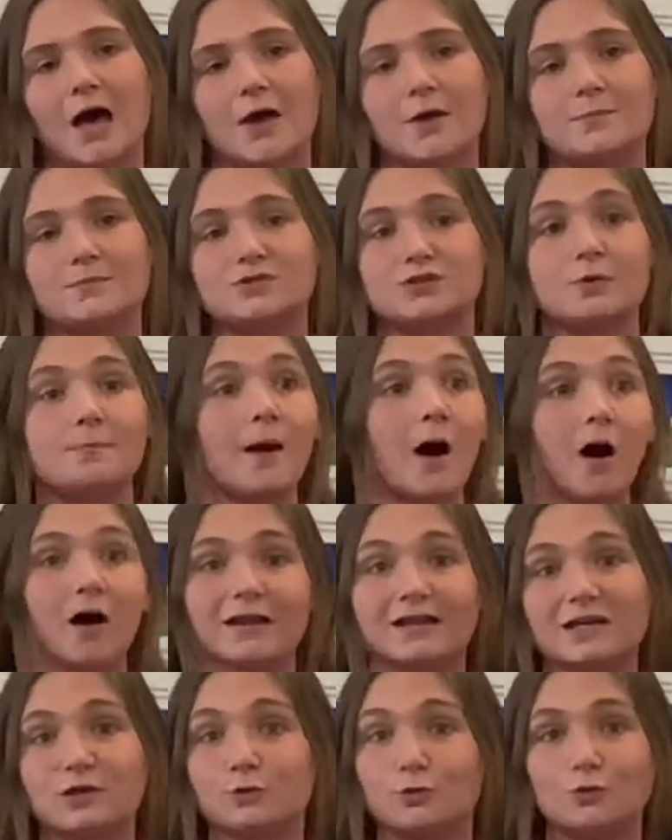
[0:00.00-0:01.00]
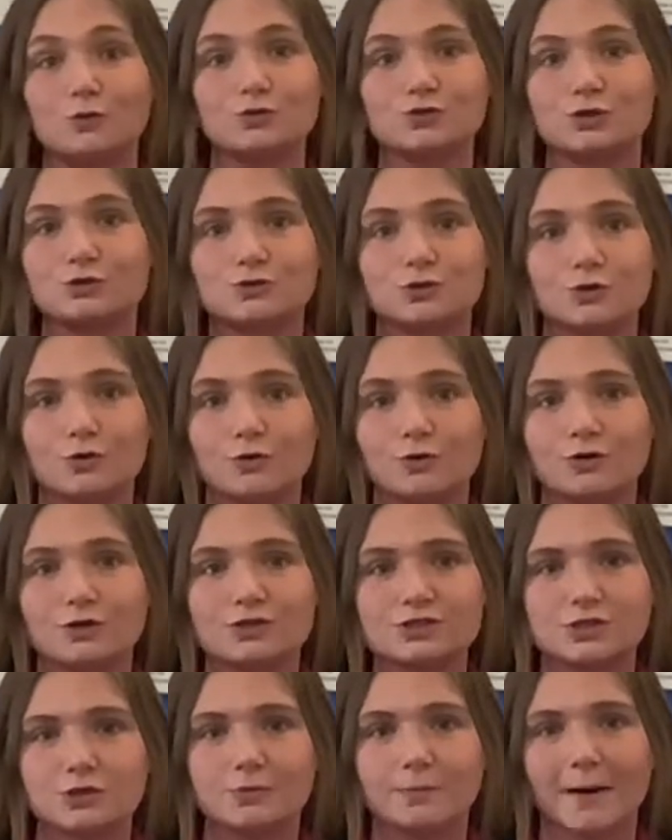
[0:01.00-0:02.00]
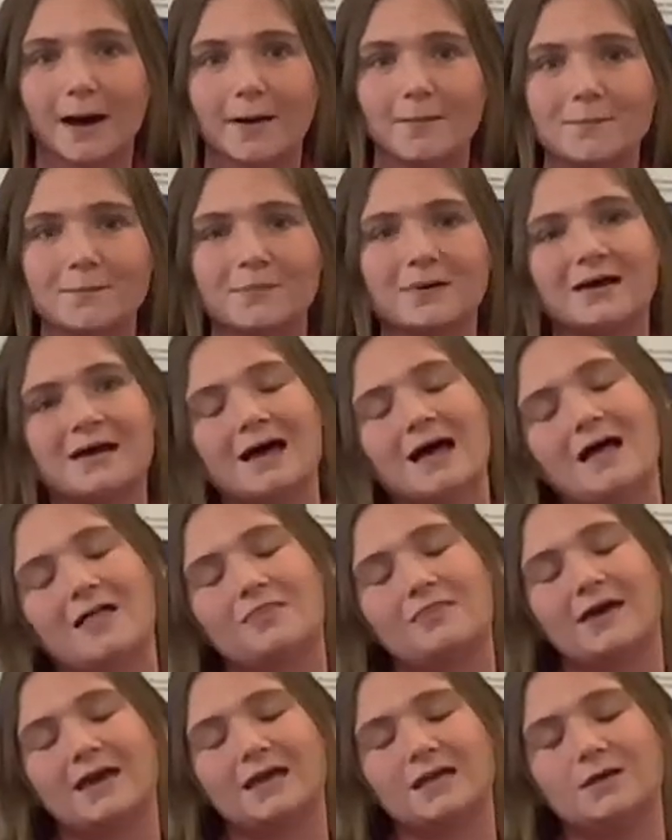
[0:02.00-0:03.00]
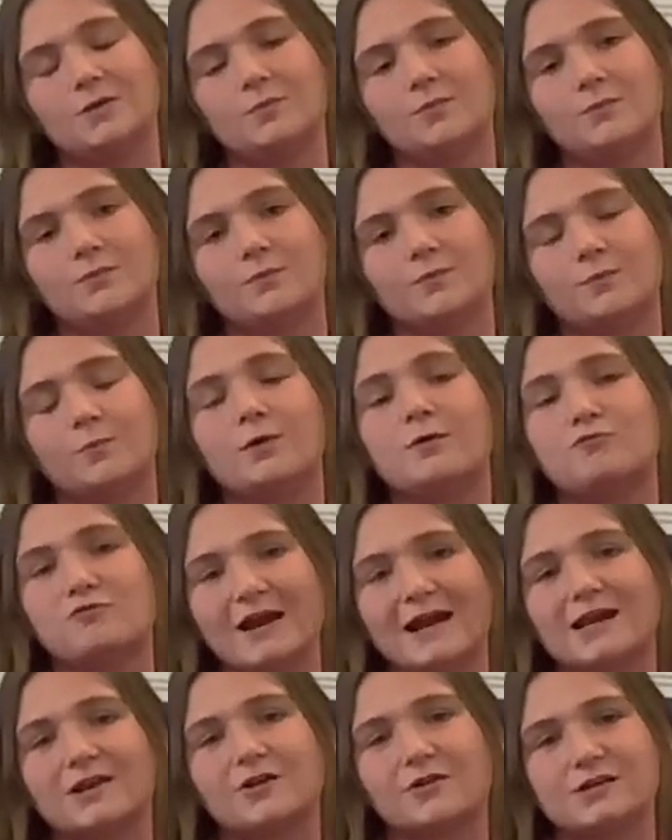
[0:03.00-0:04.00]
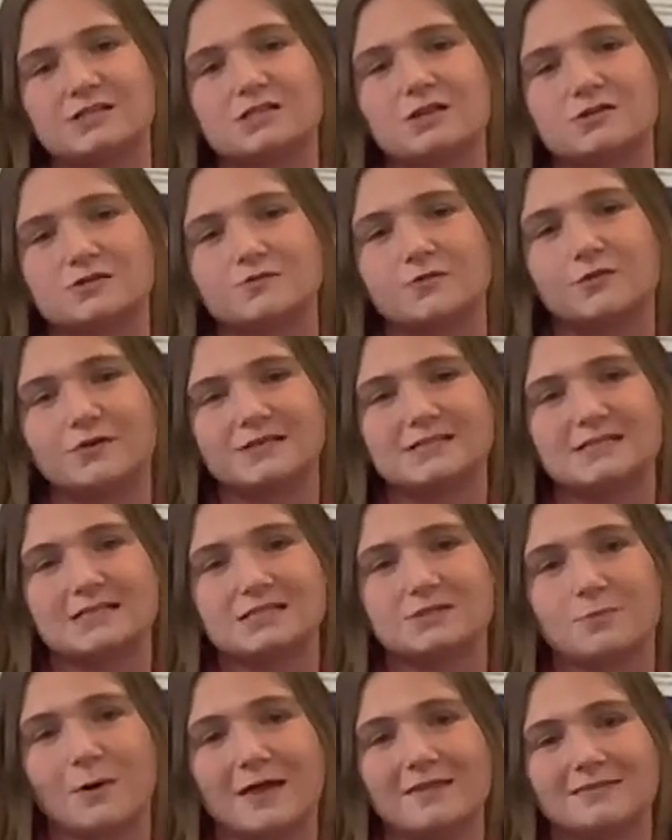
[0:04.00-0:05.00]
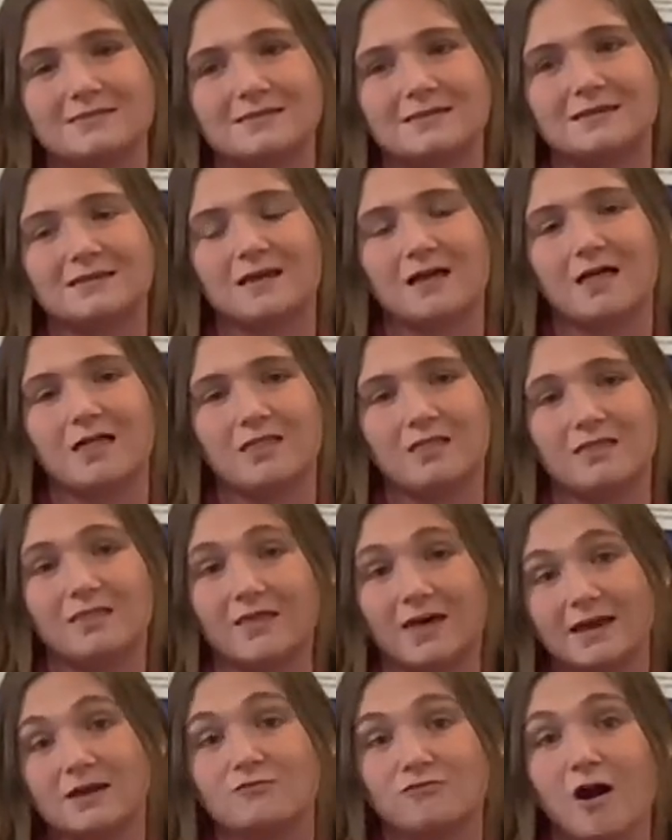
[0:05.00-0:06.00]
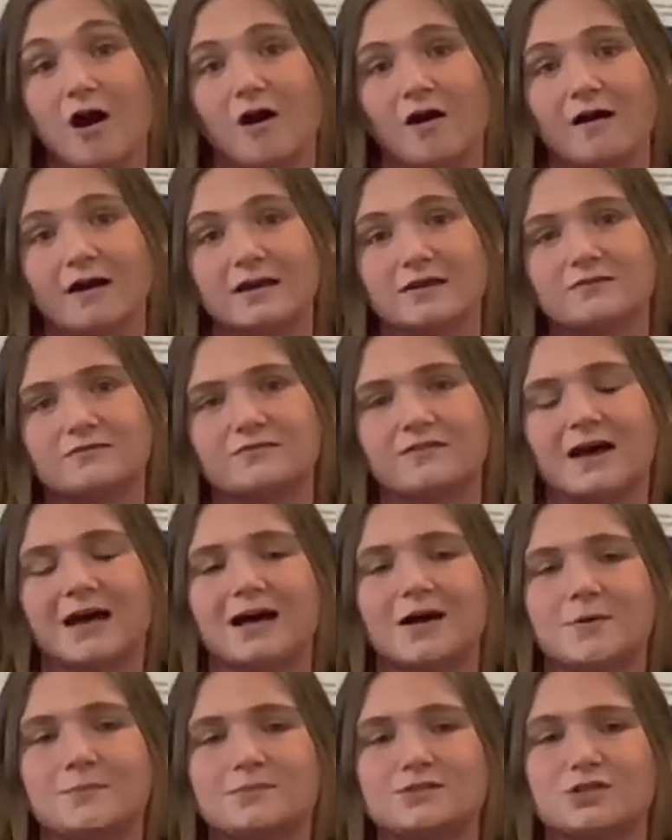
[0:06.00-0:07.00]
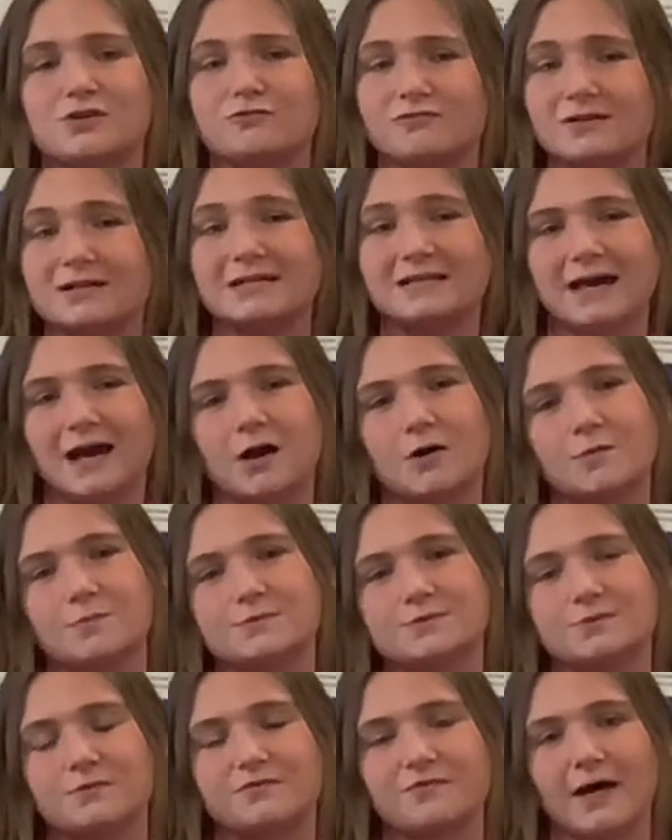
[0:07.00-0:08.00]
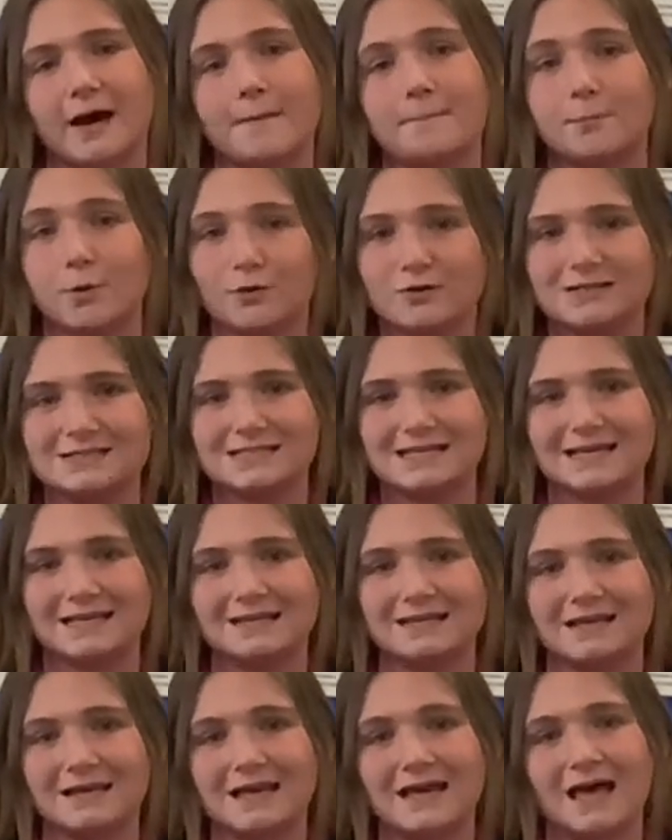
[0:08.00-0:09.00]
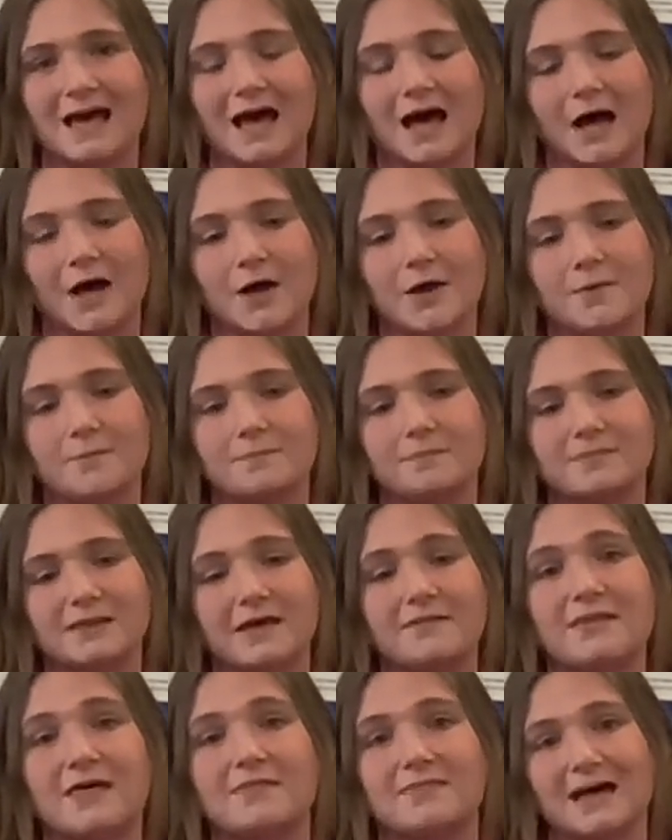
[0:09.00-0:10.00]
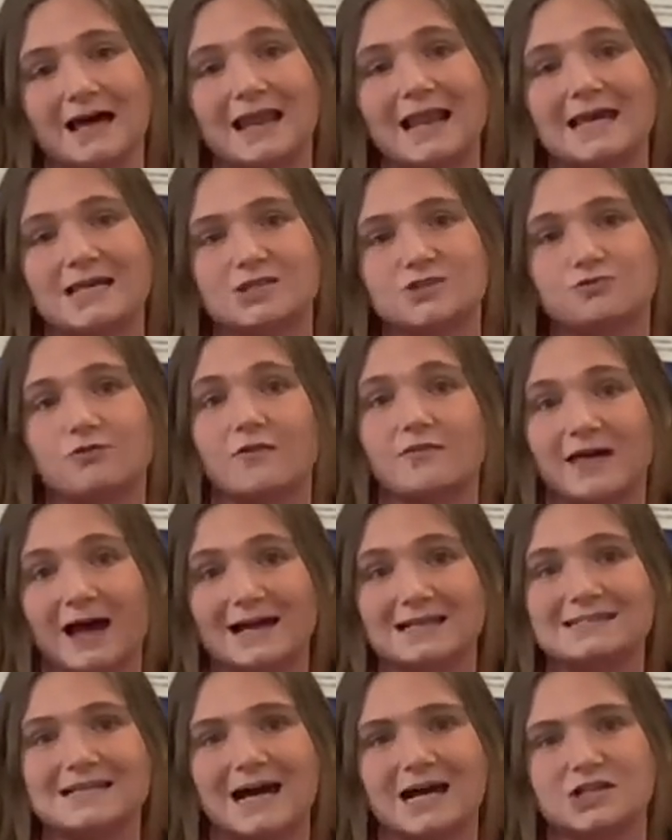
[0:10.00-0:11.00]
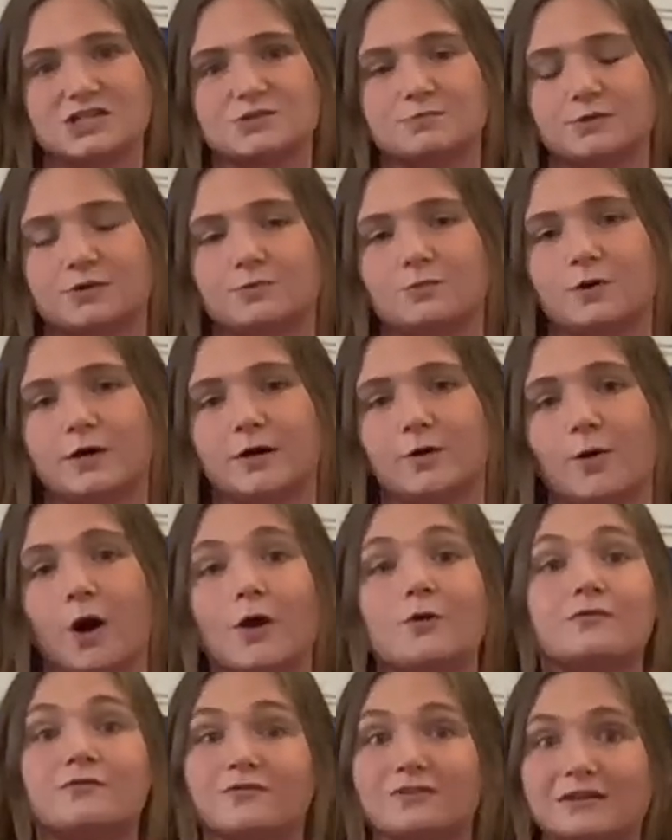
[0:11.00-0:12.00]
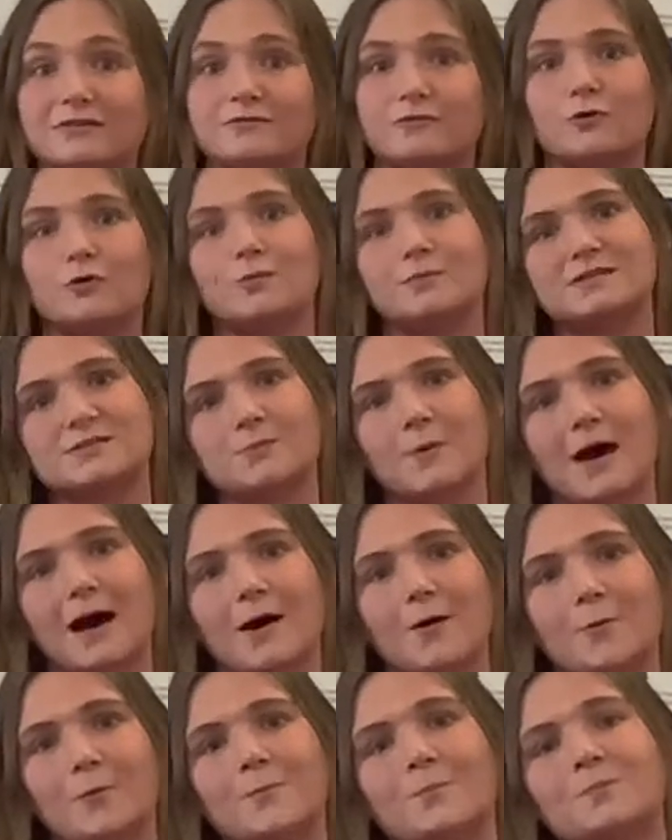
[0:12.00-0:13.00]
so partner can also talk to bump, they will recognise those voices when they arrive. So it really helps with that bonding, and then that later on that attachment will hopefully form as well.